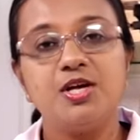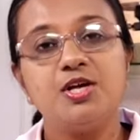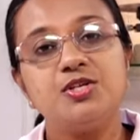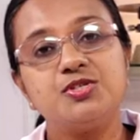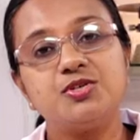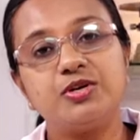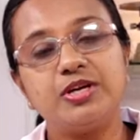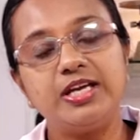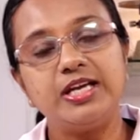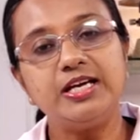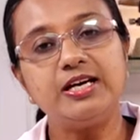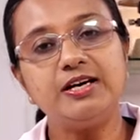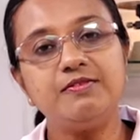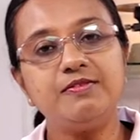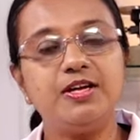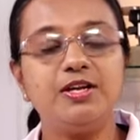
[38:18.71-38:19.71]
So
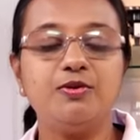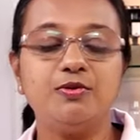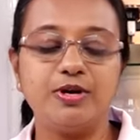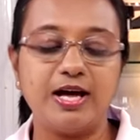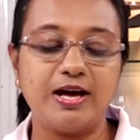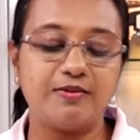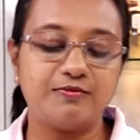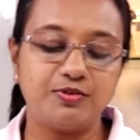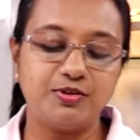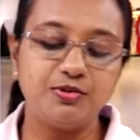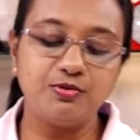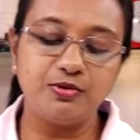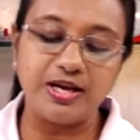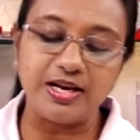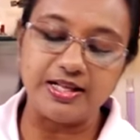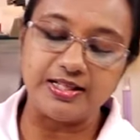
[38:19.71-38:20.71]
here we don't have to do
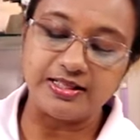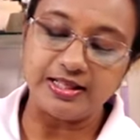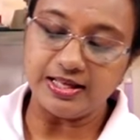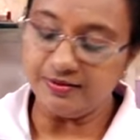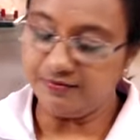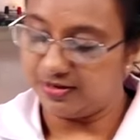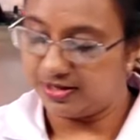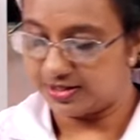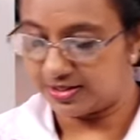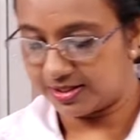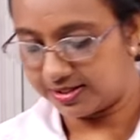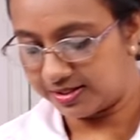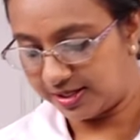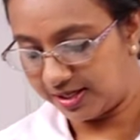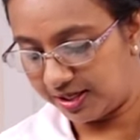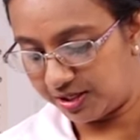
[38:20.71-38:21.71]
anything, we
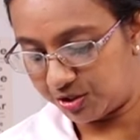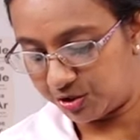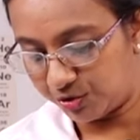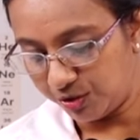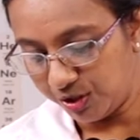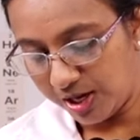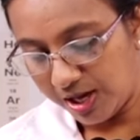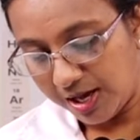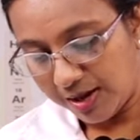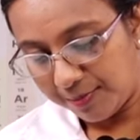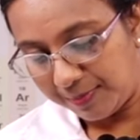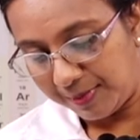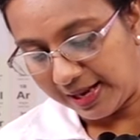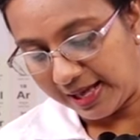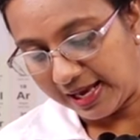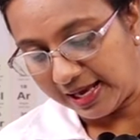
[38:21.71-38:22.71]
just need to
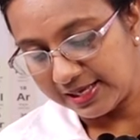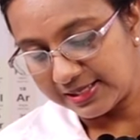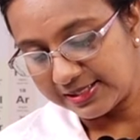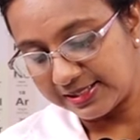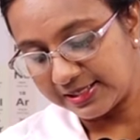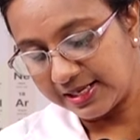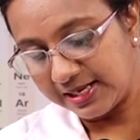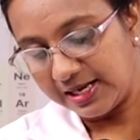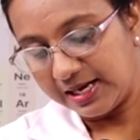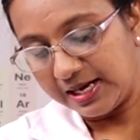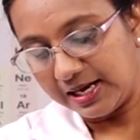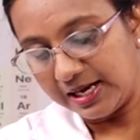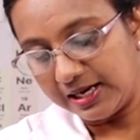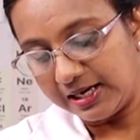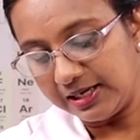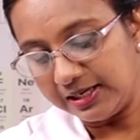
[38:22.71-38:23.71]
place
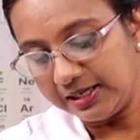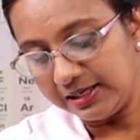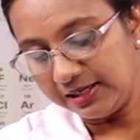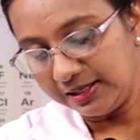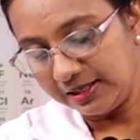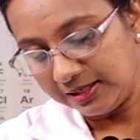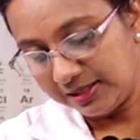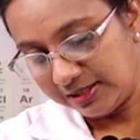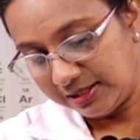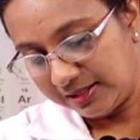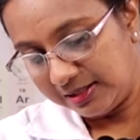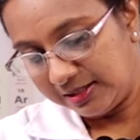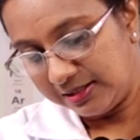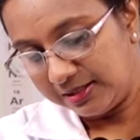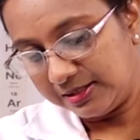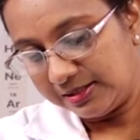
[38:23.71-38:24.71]
a
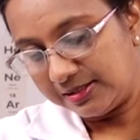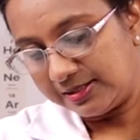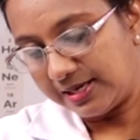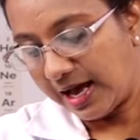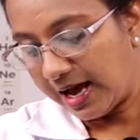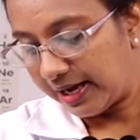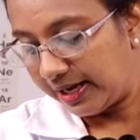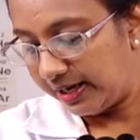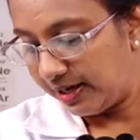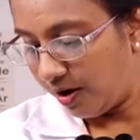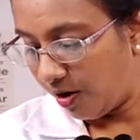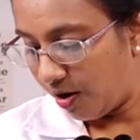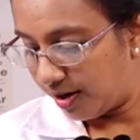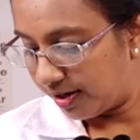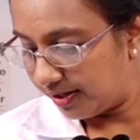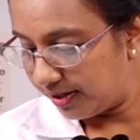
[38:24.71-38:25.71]
slide
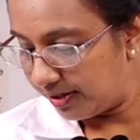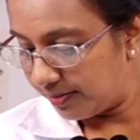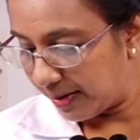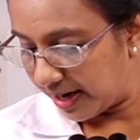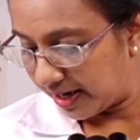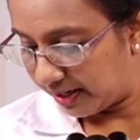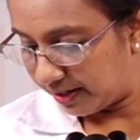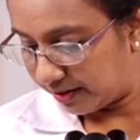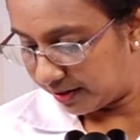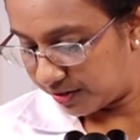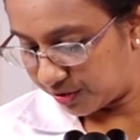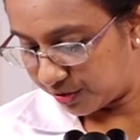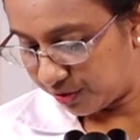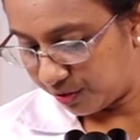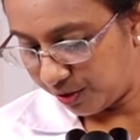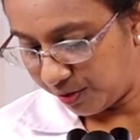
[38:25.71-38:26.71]
on the
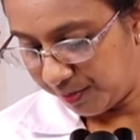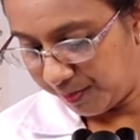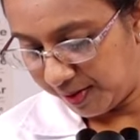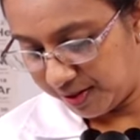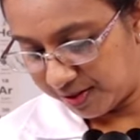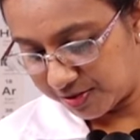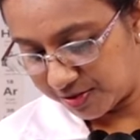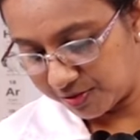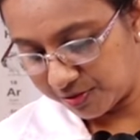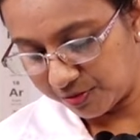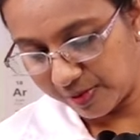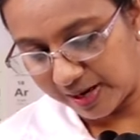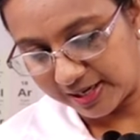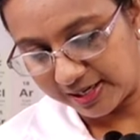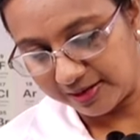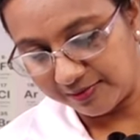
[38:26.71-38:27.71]
microscope. So
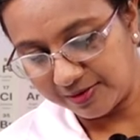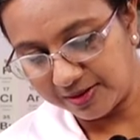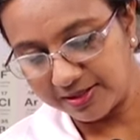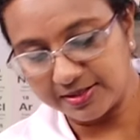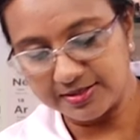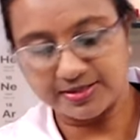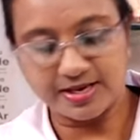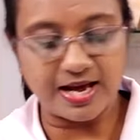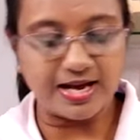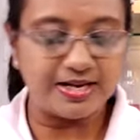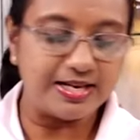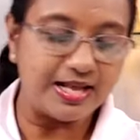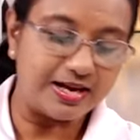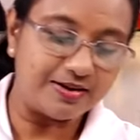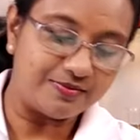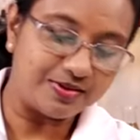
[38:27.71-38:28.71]
whatever the slide
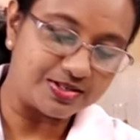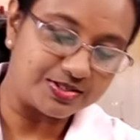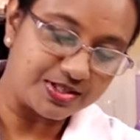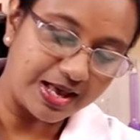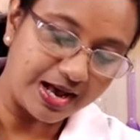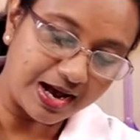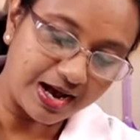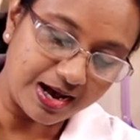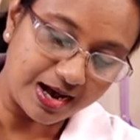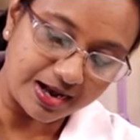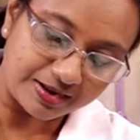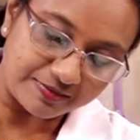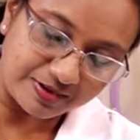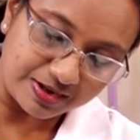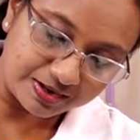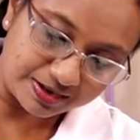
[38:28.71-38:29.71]
that was there,
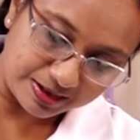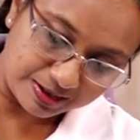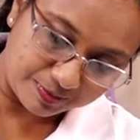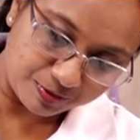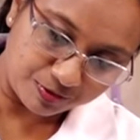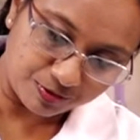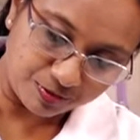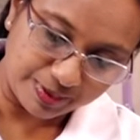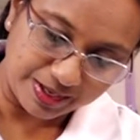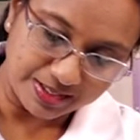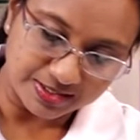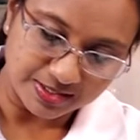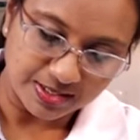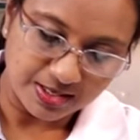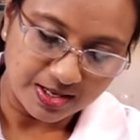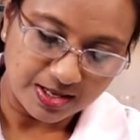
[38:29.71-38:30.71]
I will remove it.
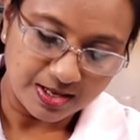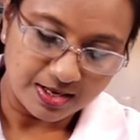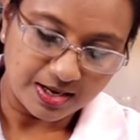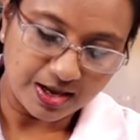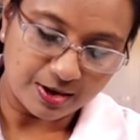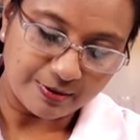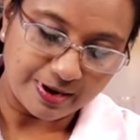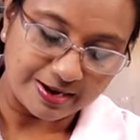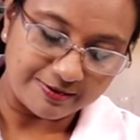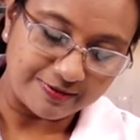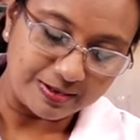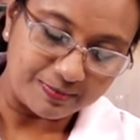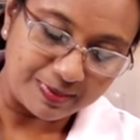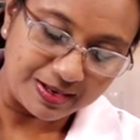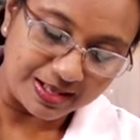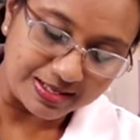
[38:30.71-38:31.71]
Now I will
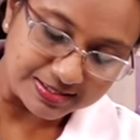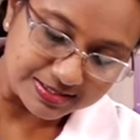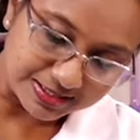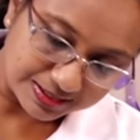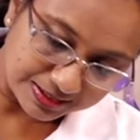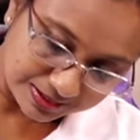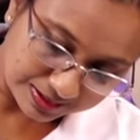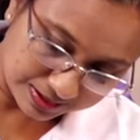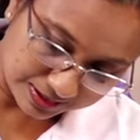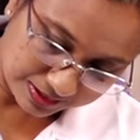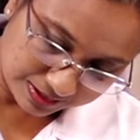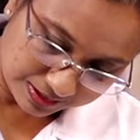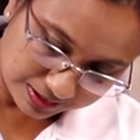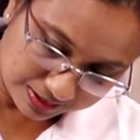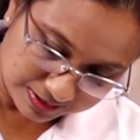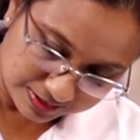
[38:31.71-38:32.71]
place the
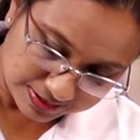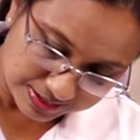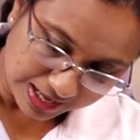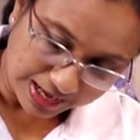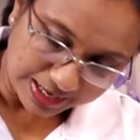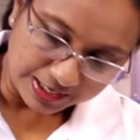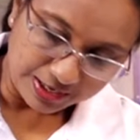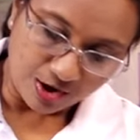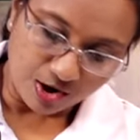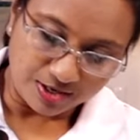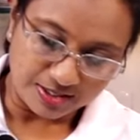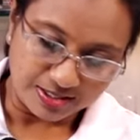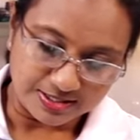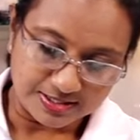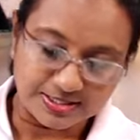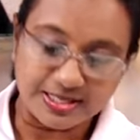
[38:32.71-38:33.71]
slide on
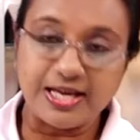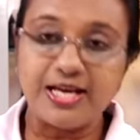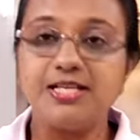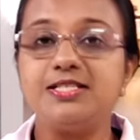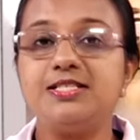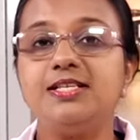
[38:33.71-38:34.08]
the stage.